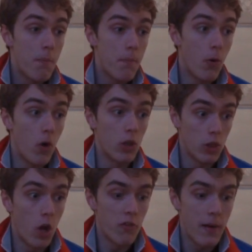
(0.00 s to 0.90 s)
put a
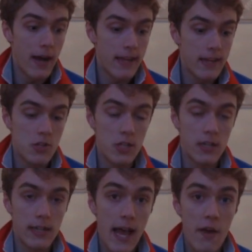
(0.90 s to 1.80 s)
lot of my
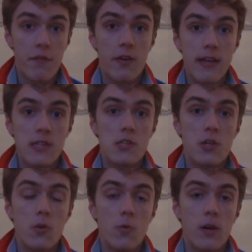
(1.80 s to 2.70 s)
energy and effort
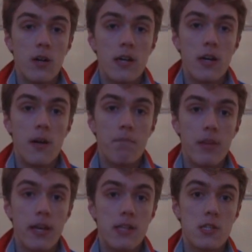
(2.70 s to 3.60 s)
into
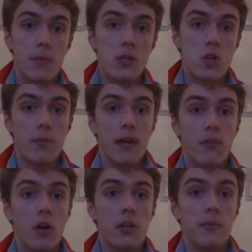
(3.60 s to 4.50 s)
my job that I've
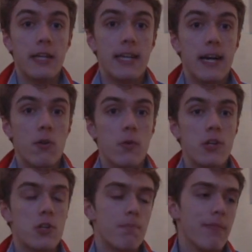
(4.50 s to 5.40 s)
got at the minute now,
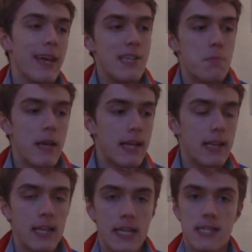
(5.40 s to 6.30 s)
which is
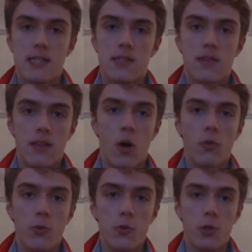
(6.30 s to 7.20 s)
meaning that this
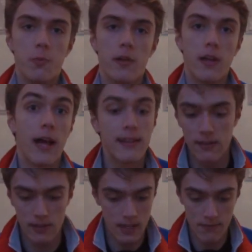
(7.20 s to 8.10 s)
whole YouTube
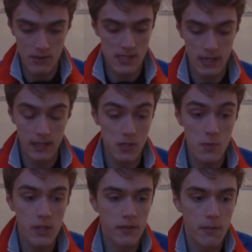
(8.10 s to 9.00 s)
and even the cycling as
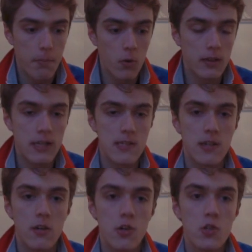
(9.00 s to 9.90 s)
well, both things
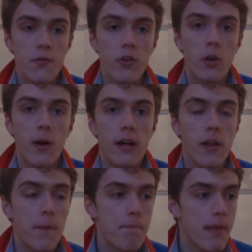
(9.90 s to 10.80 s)
are suffering quite a
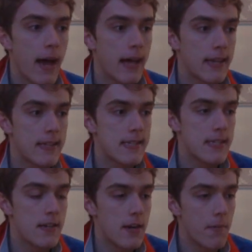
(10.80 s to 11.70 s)
lot. And